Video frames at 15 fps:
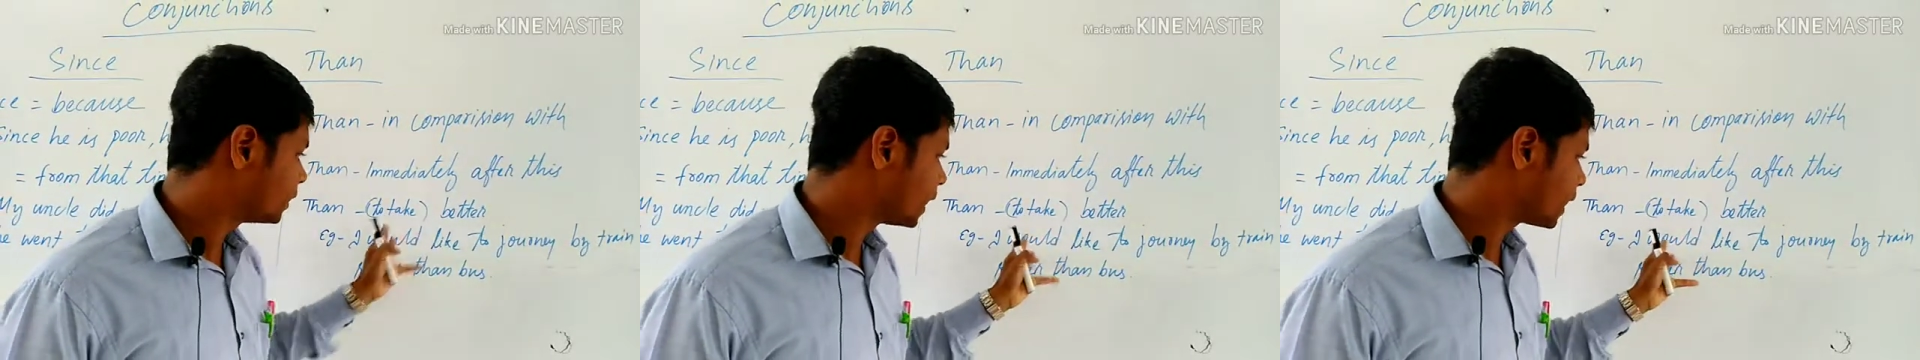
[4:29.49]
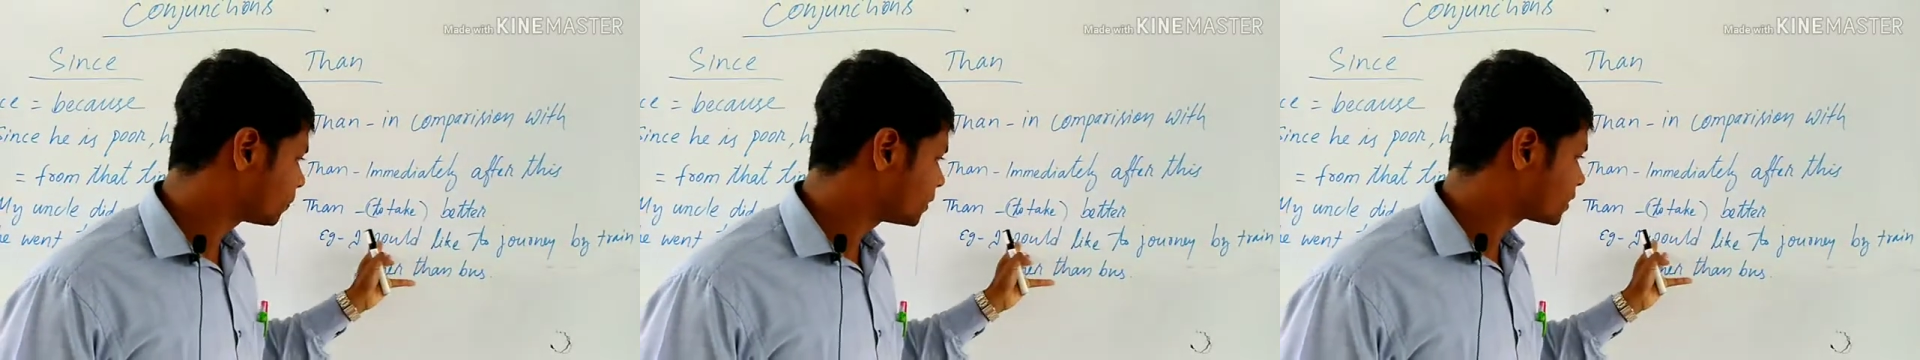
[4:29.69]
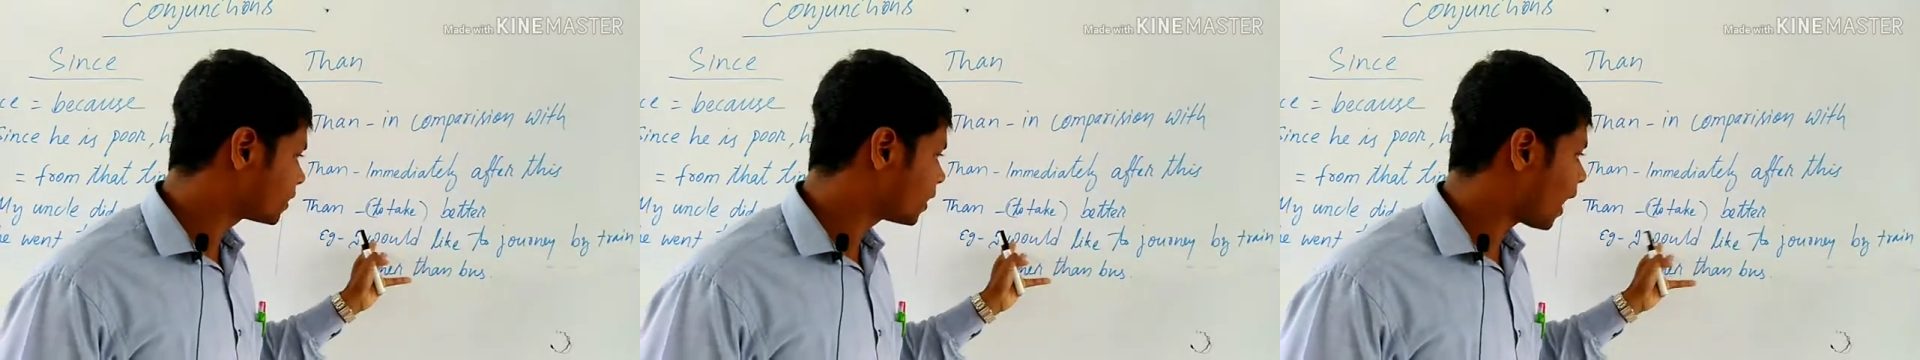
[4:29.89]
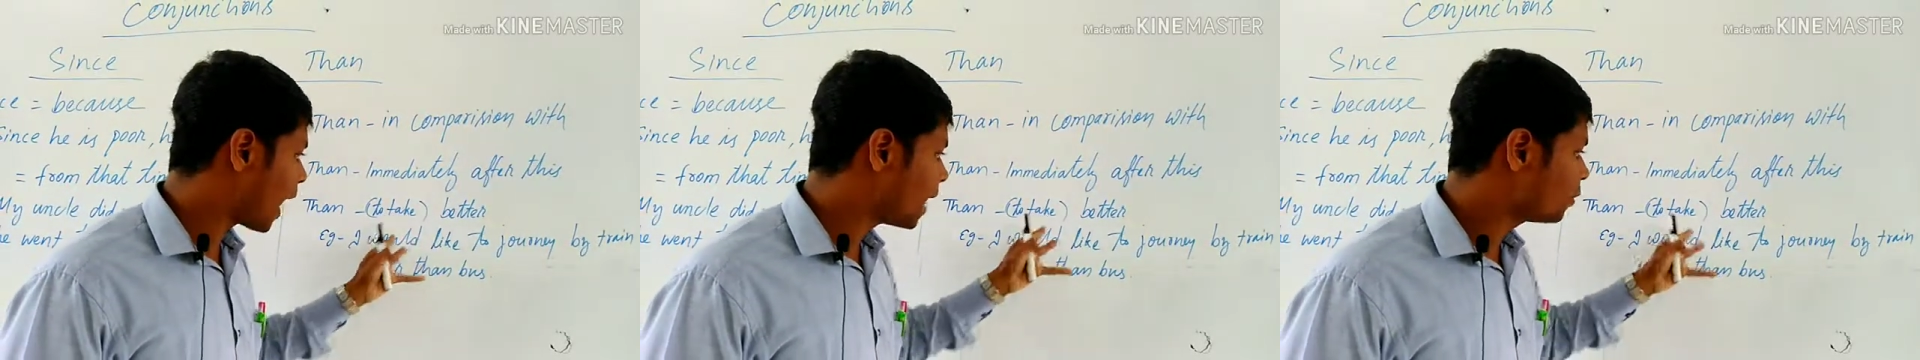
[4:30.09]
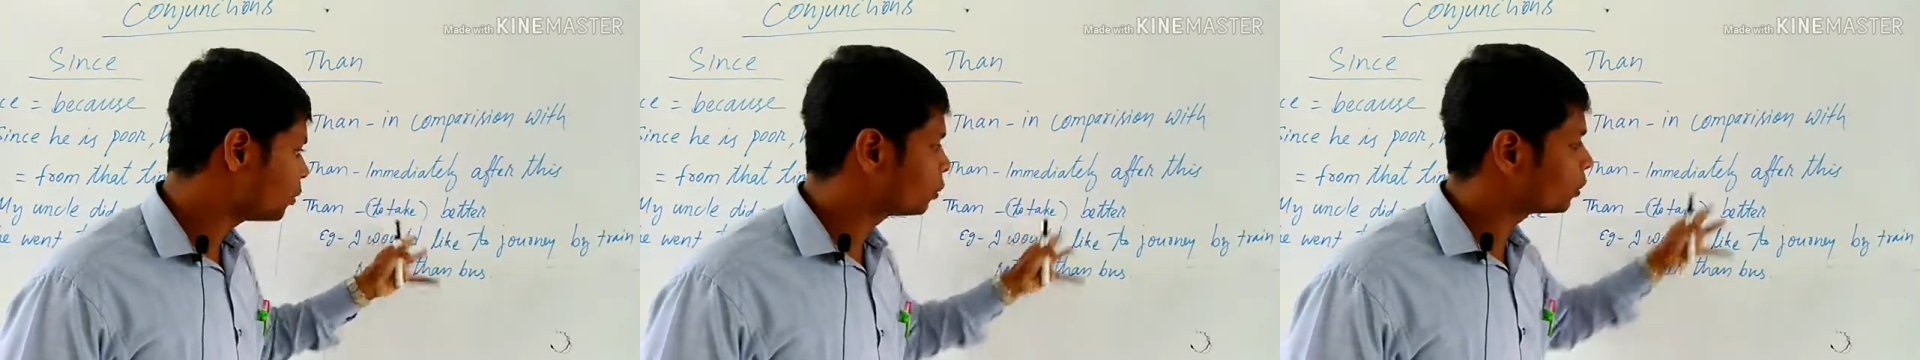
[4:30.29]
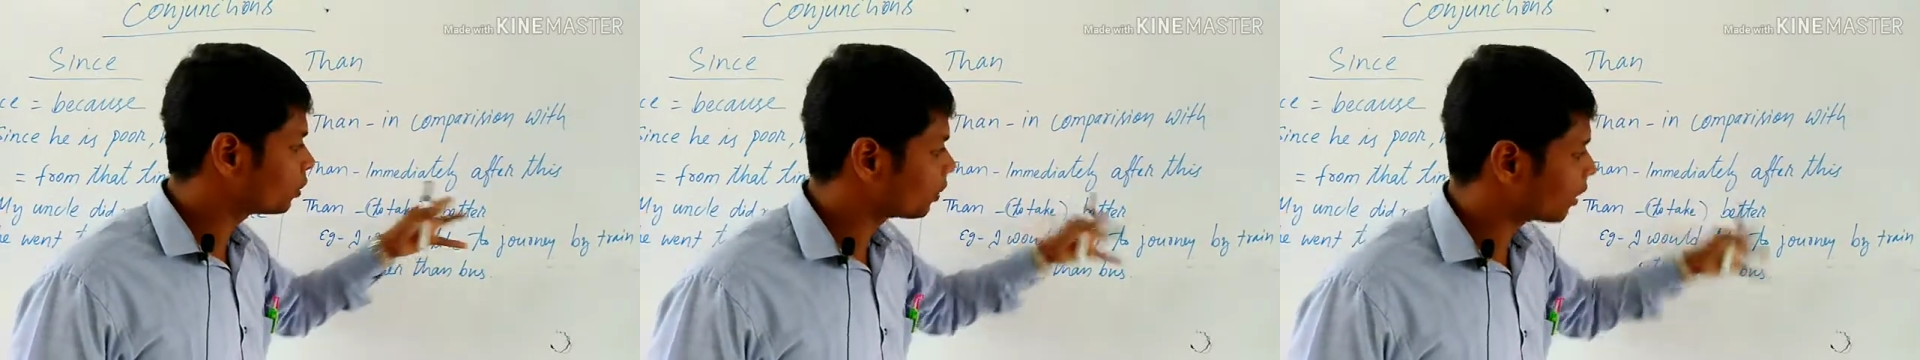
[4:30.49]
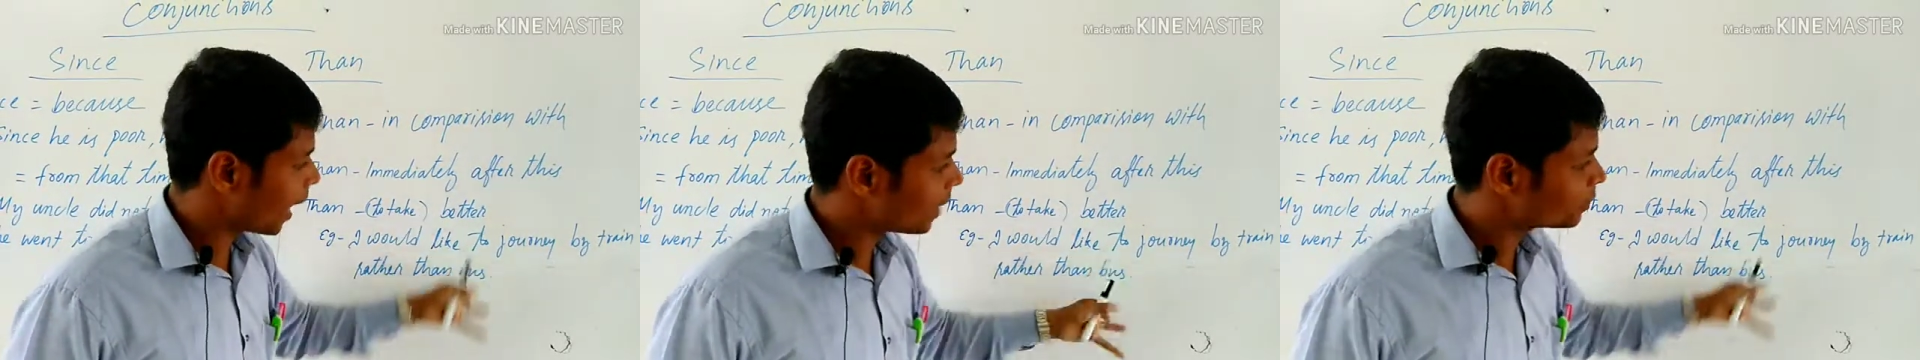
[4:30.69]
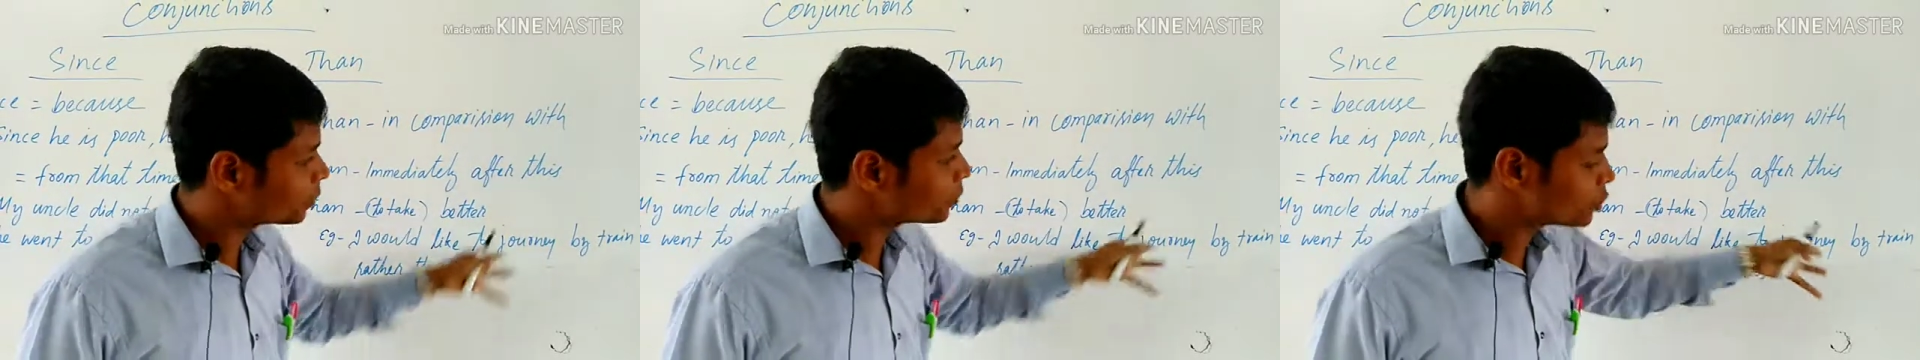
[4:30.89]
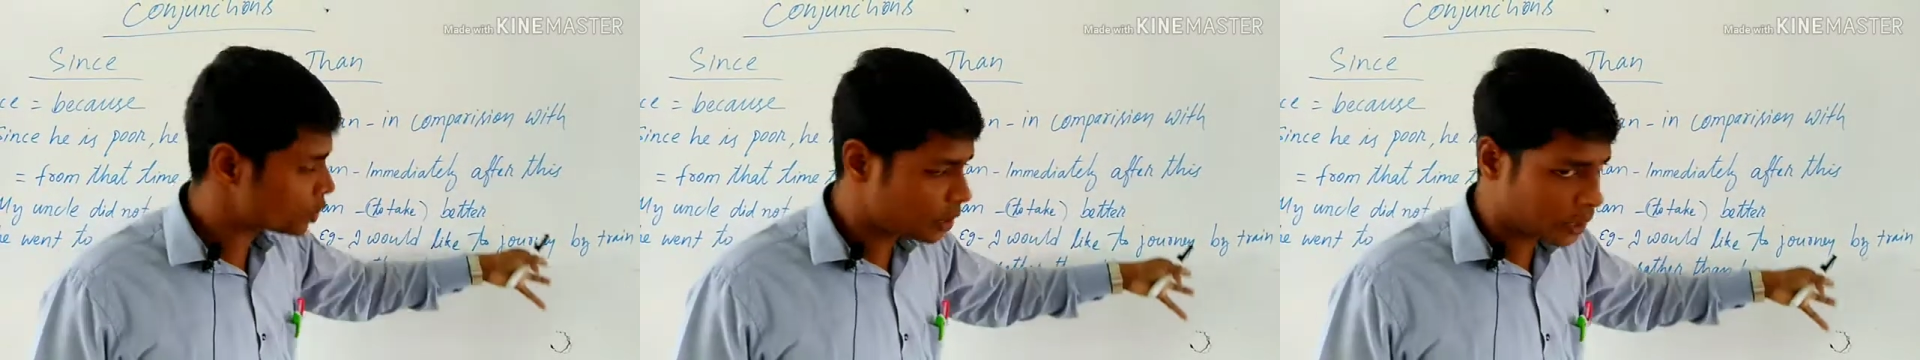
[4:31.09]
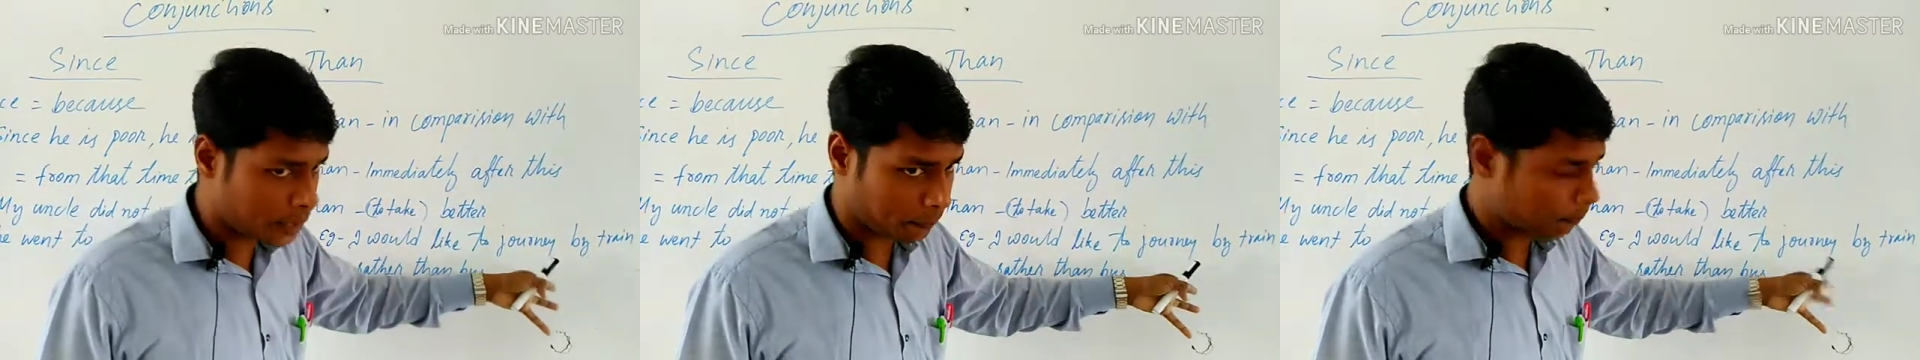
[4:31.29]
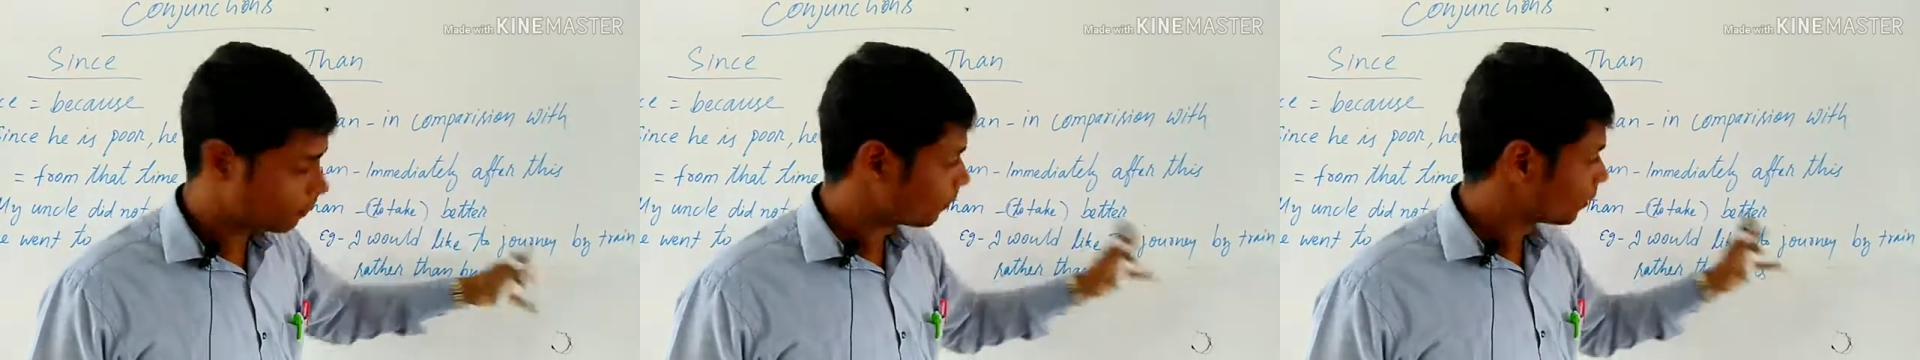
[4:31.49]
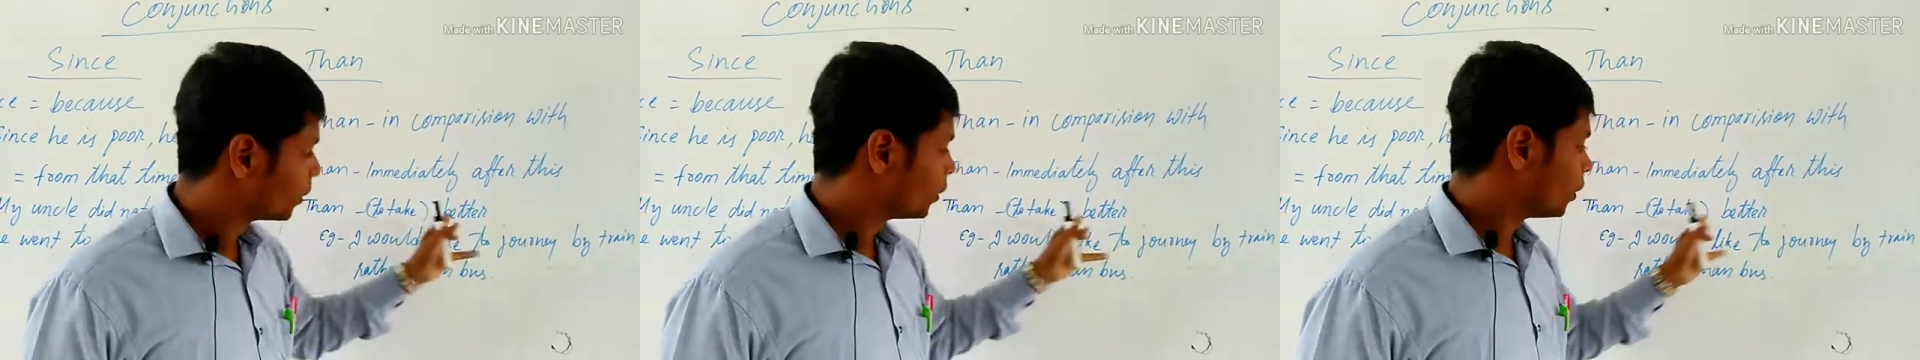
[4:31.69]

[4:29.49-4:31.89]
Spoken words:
That means I would like to journey,